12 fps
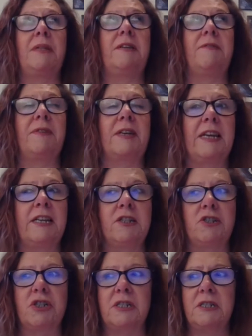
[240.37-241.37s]
malefic
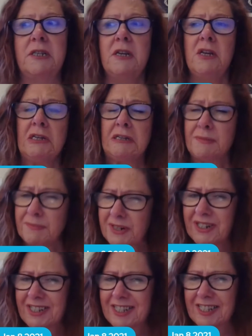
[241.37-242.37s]
energy.
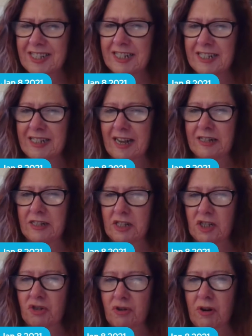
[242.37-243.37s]
Mars isn't exactly
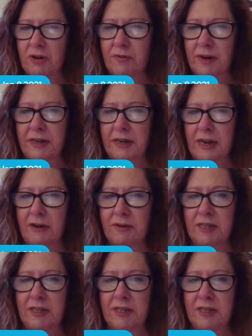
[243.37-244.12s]
strong right now.